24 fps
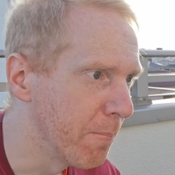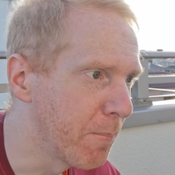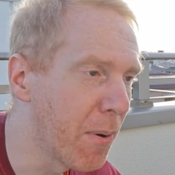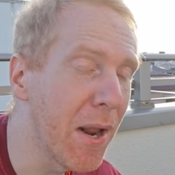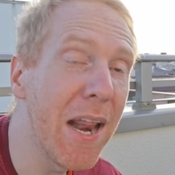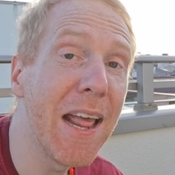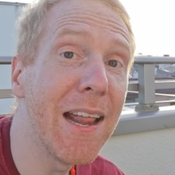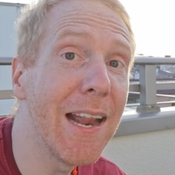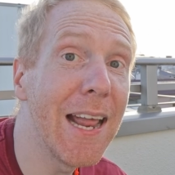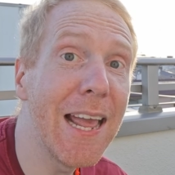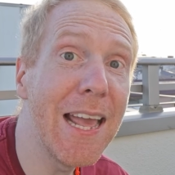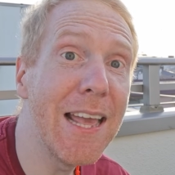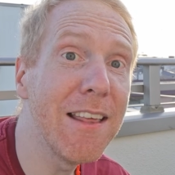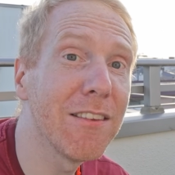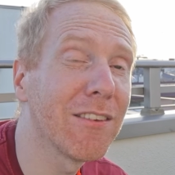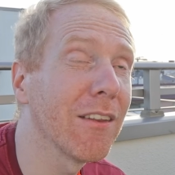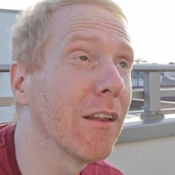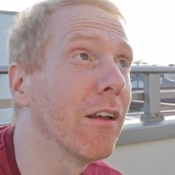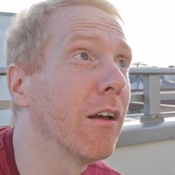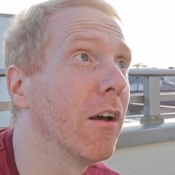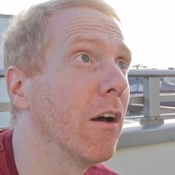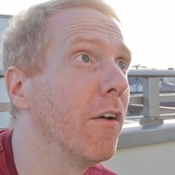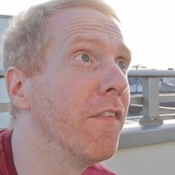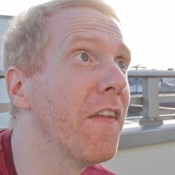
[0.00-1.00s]
But it
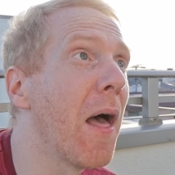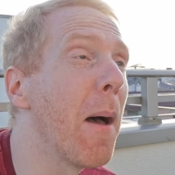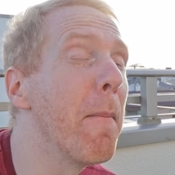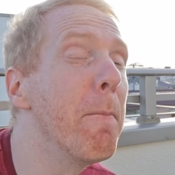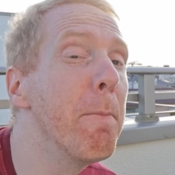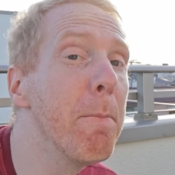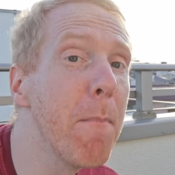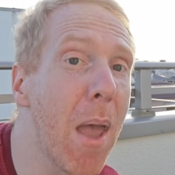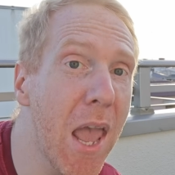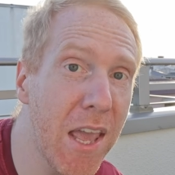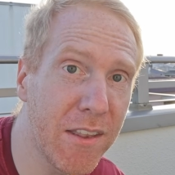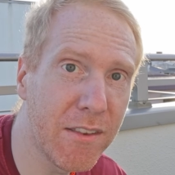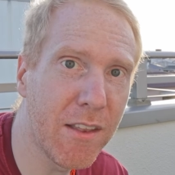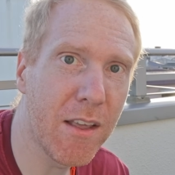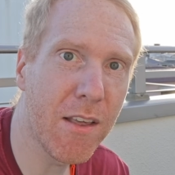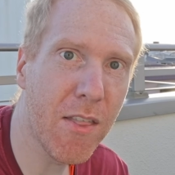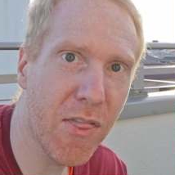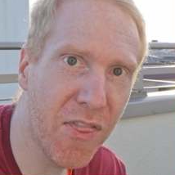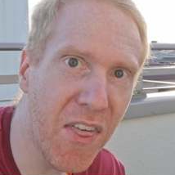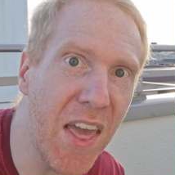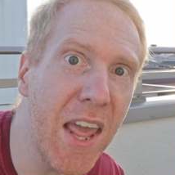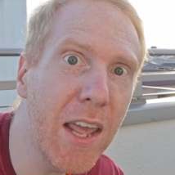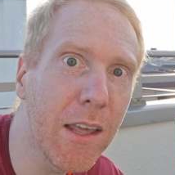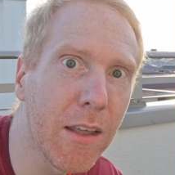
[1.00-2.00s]
is an amazing
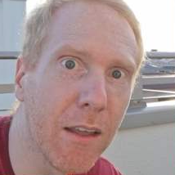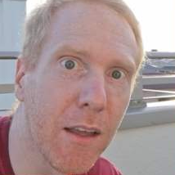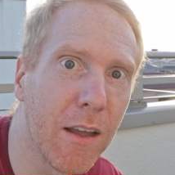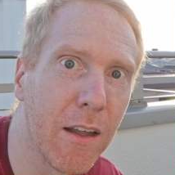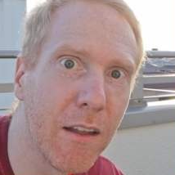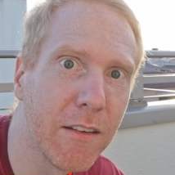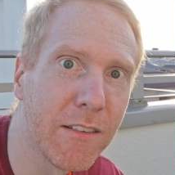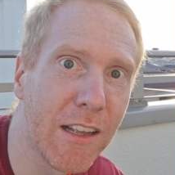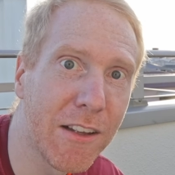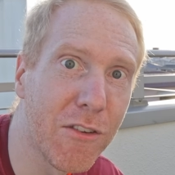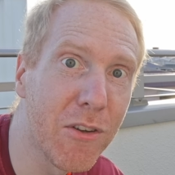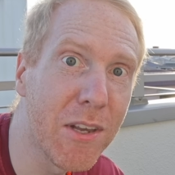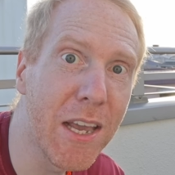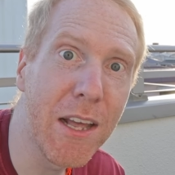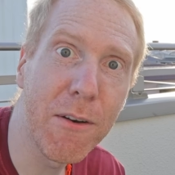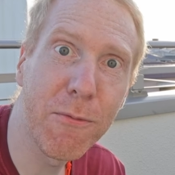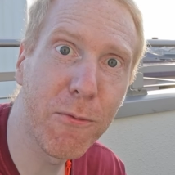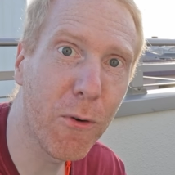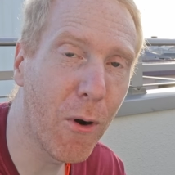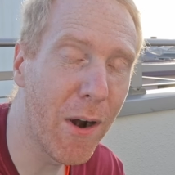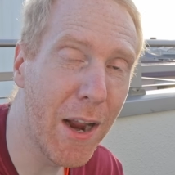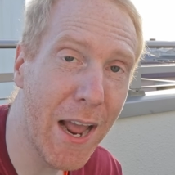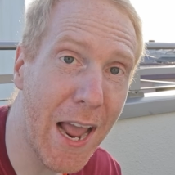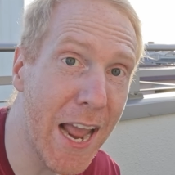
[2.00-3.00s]
thing that you get
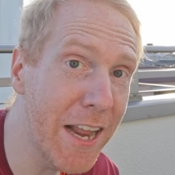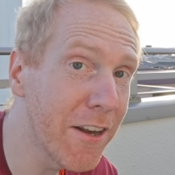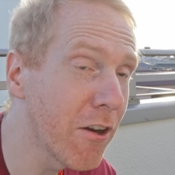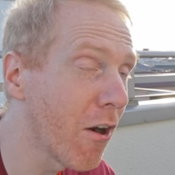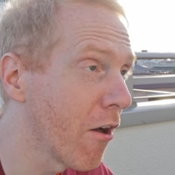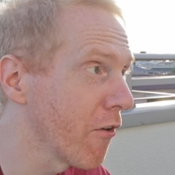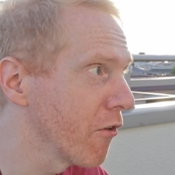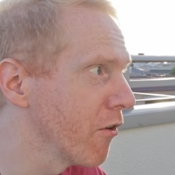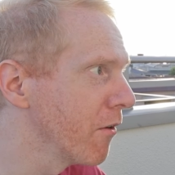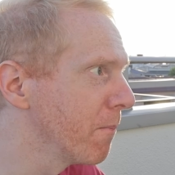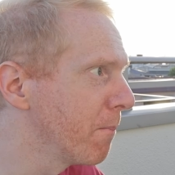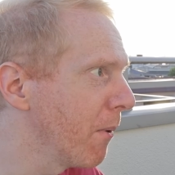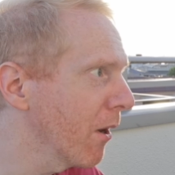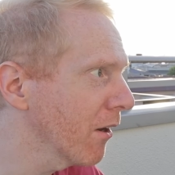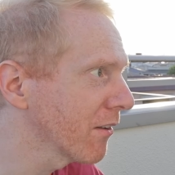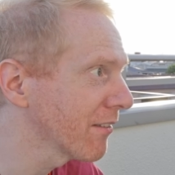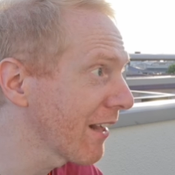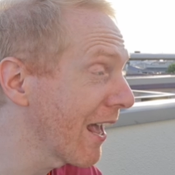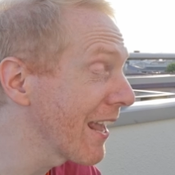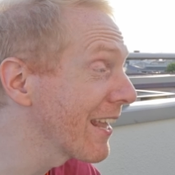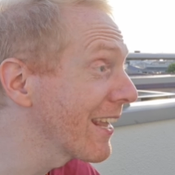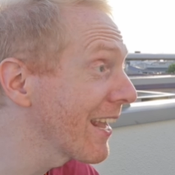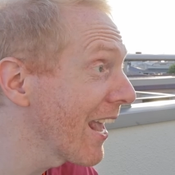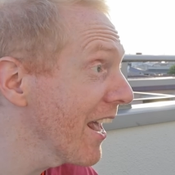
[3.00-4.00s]
for
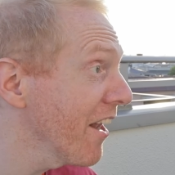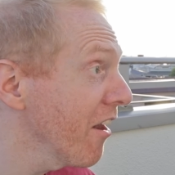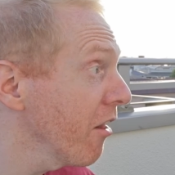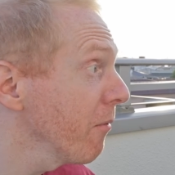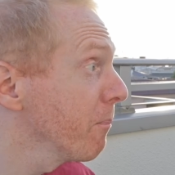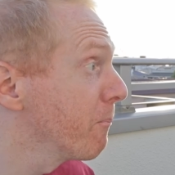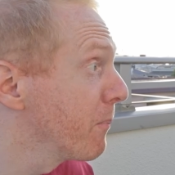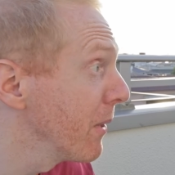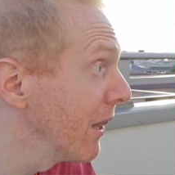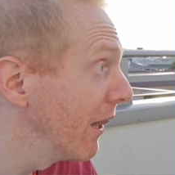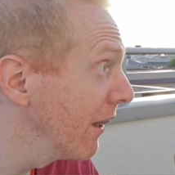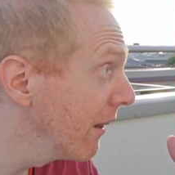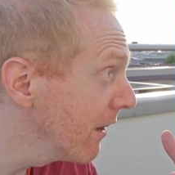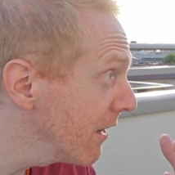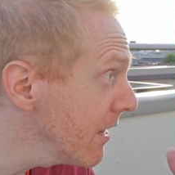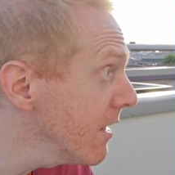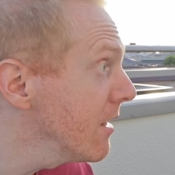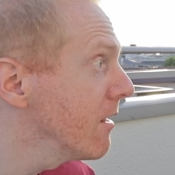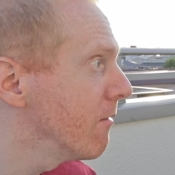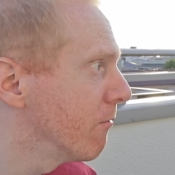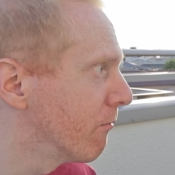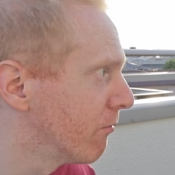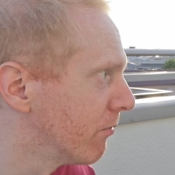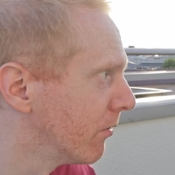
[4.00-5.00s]
$800. I cannot
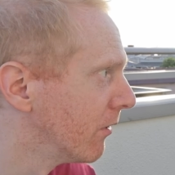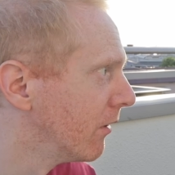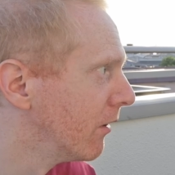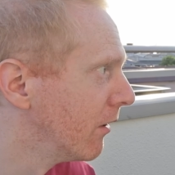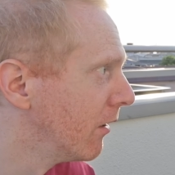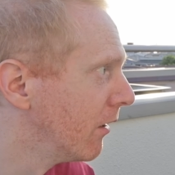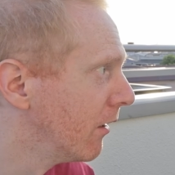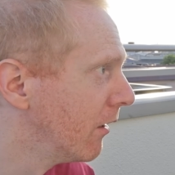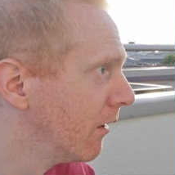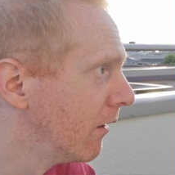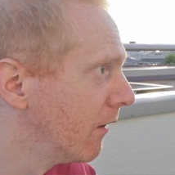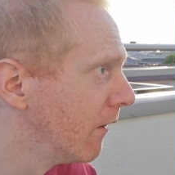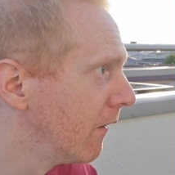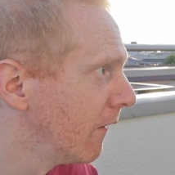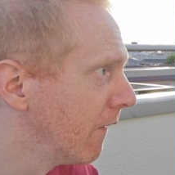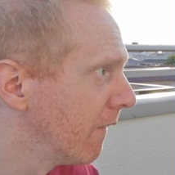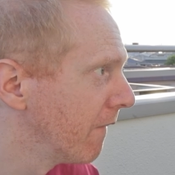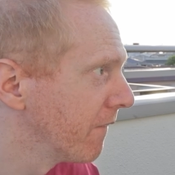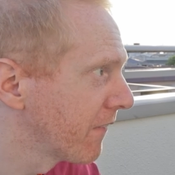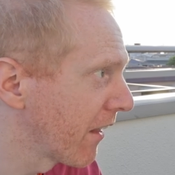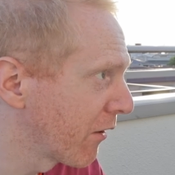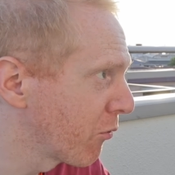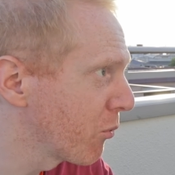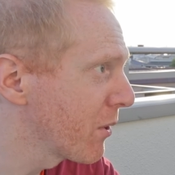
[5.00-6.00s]
believe
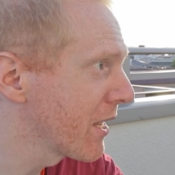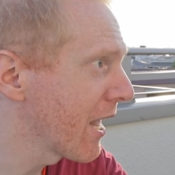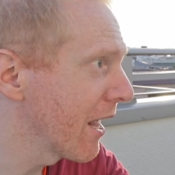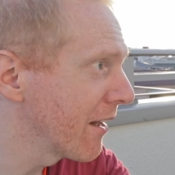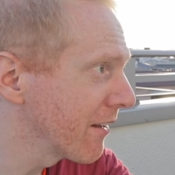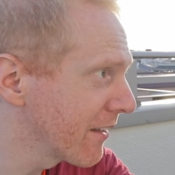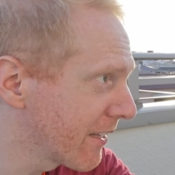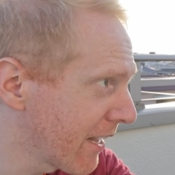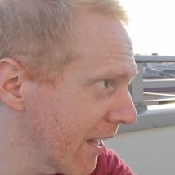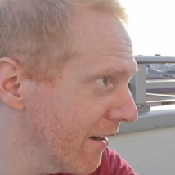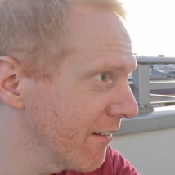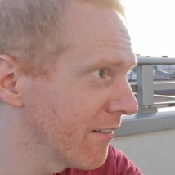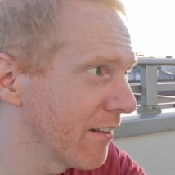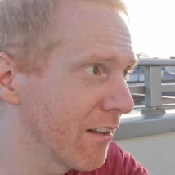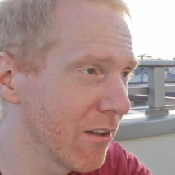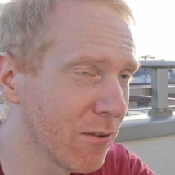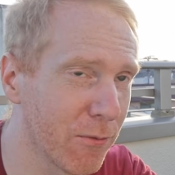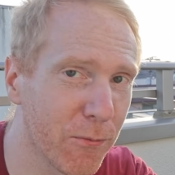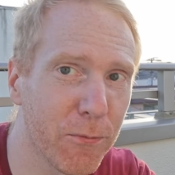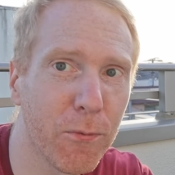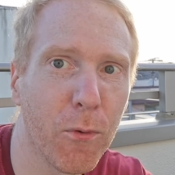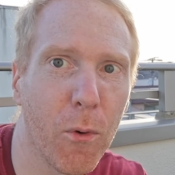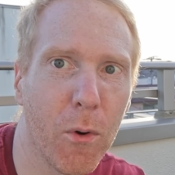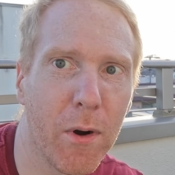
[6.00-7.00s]
that we can get
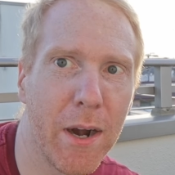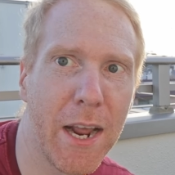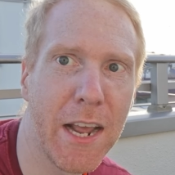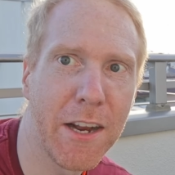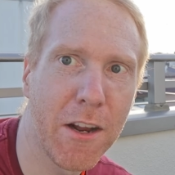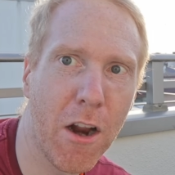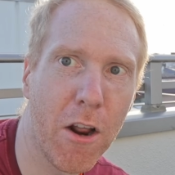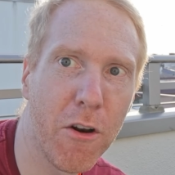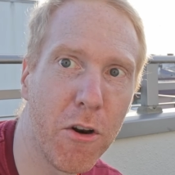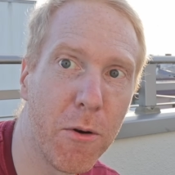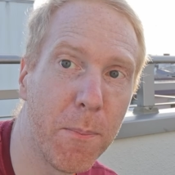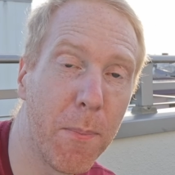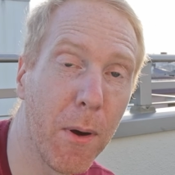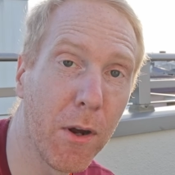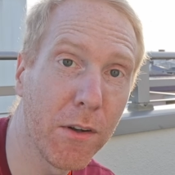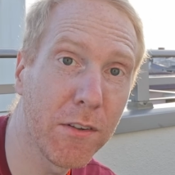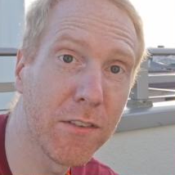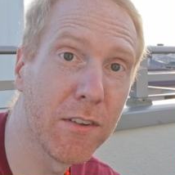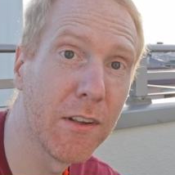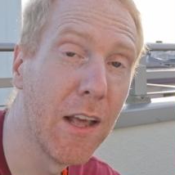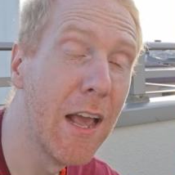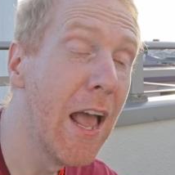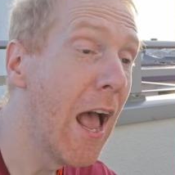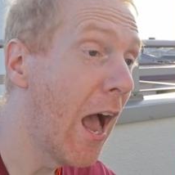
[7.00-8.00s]
this for
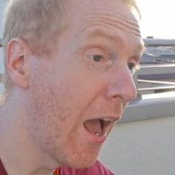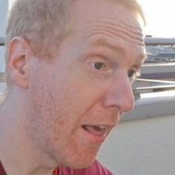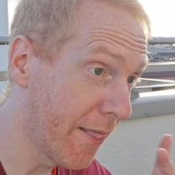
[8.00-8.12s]
$800.